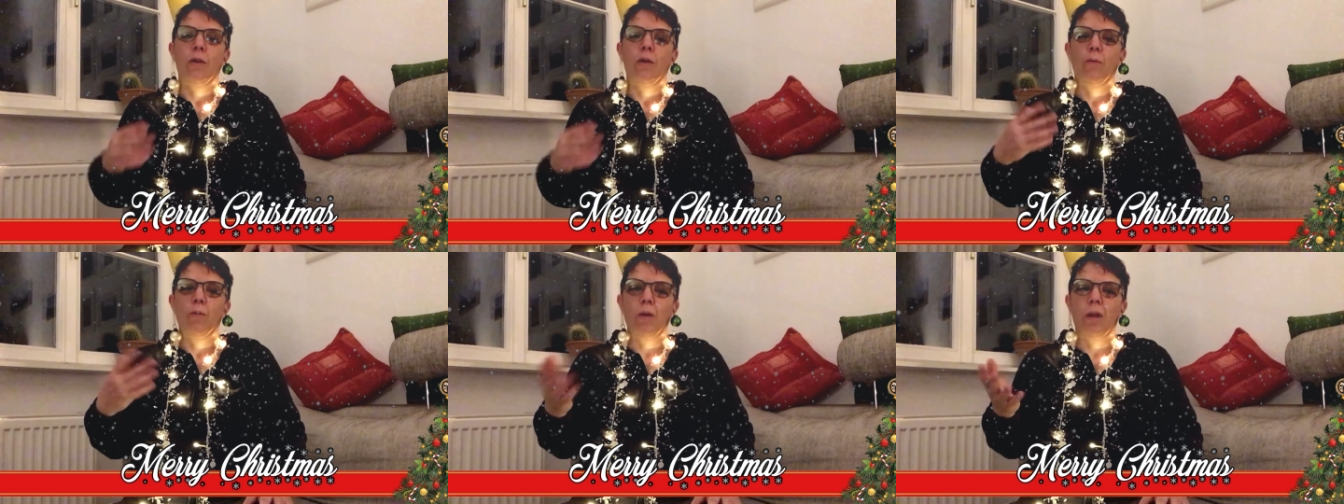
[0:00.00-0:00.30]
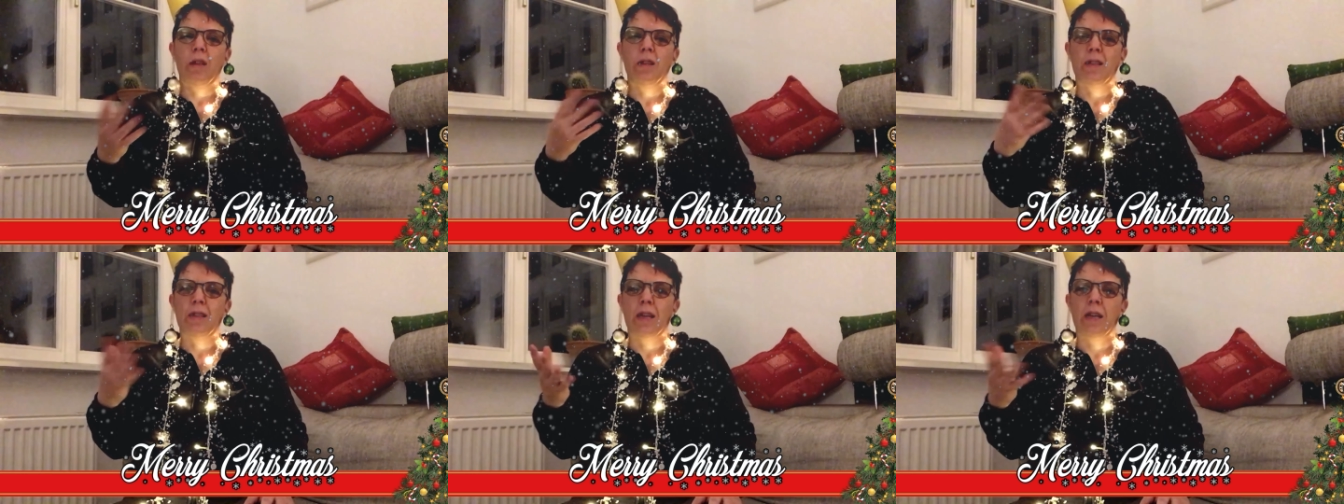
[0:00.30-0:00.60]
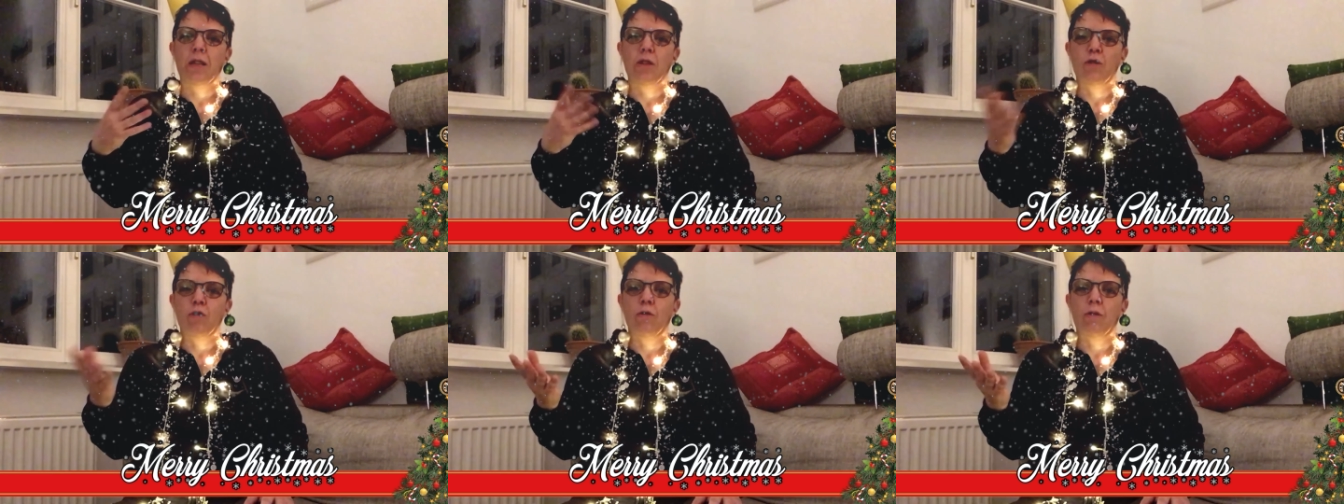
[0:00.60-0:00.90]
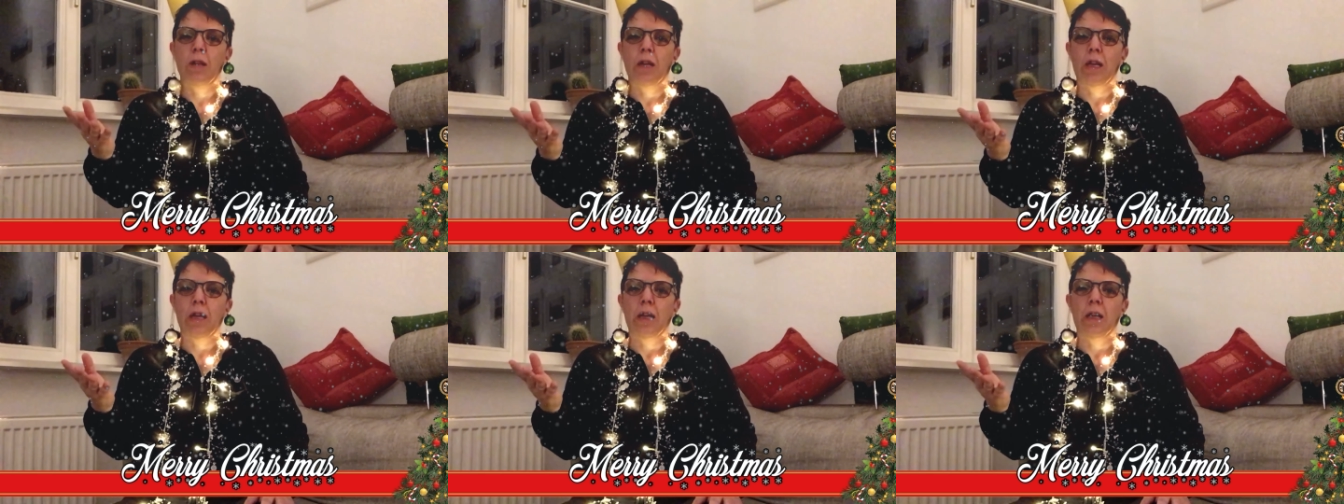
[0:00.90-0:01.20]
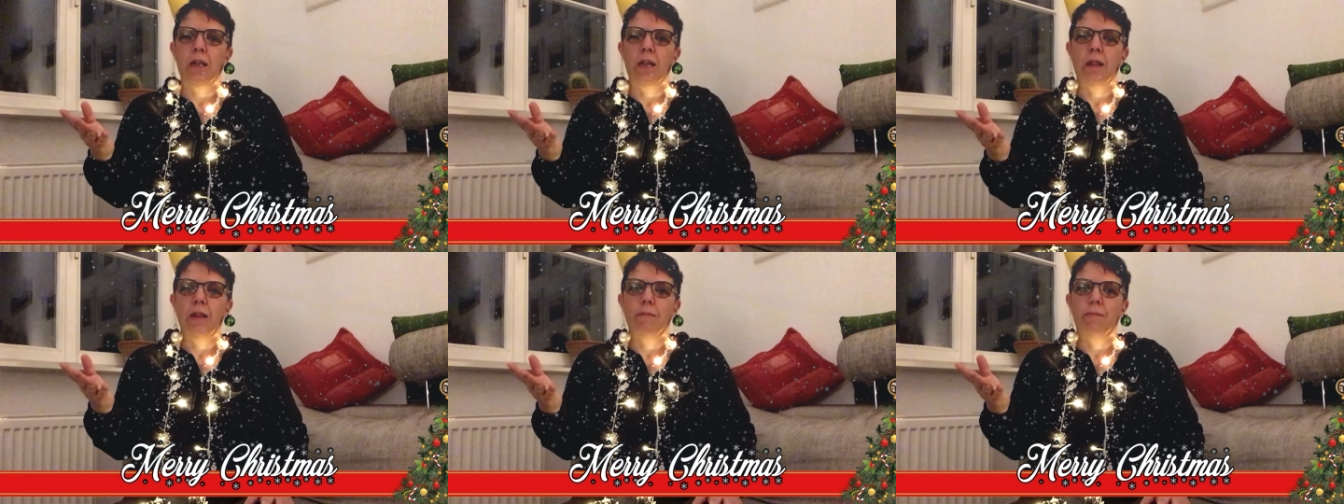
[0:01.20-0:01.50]
with a tangerine
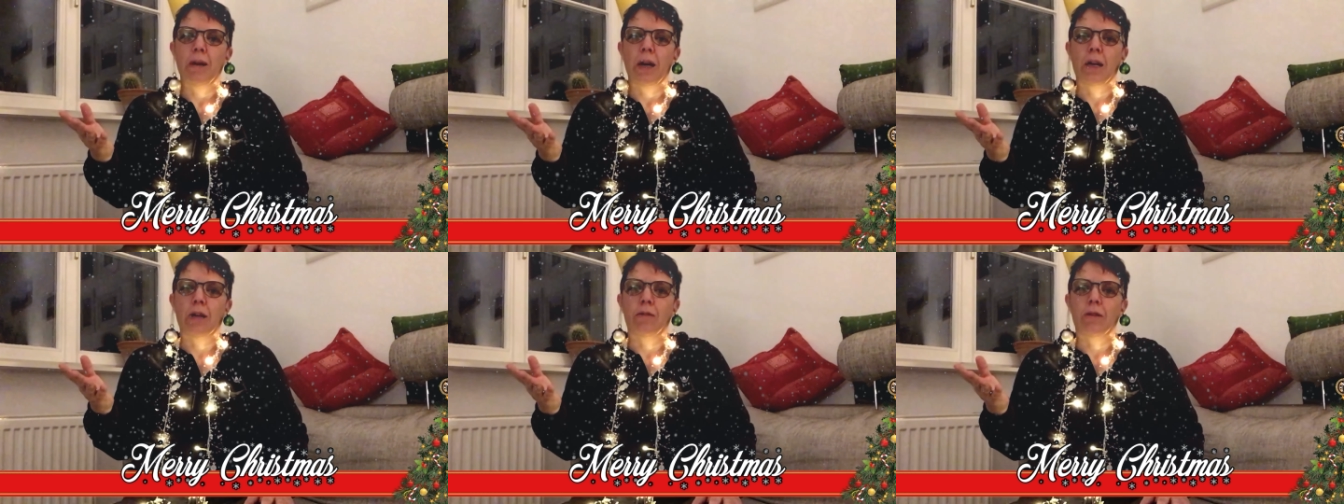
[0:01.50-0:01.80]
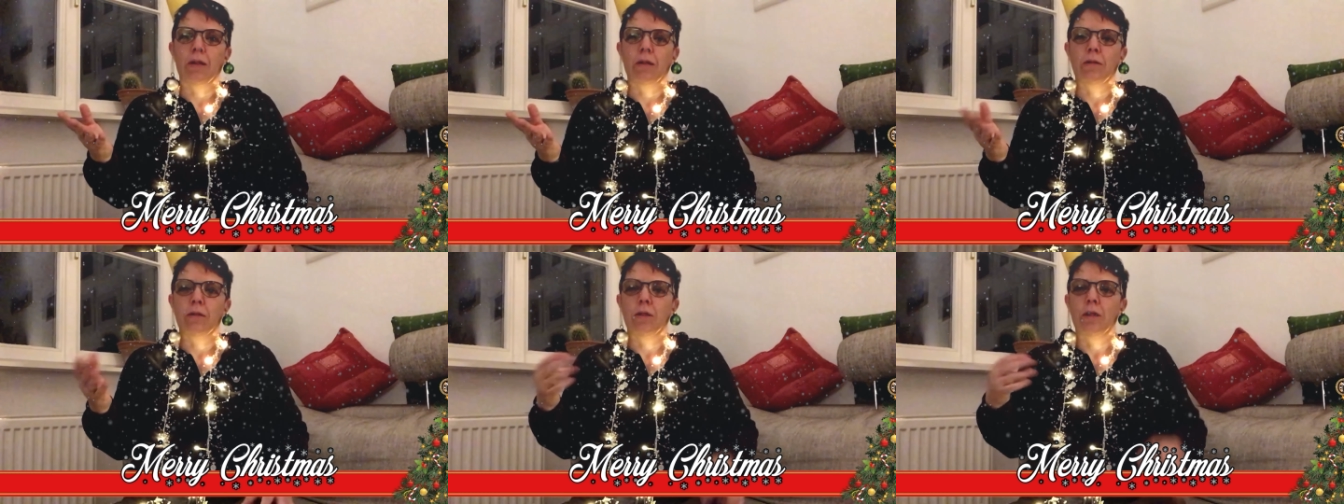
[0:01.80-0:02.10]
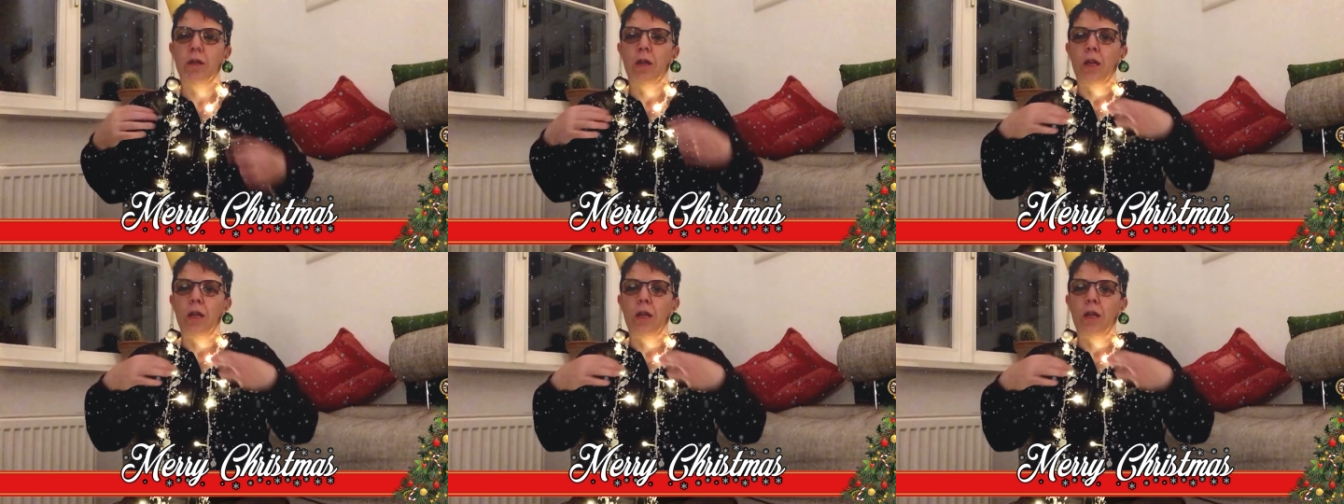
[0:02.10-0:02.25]
in the background.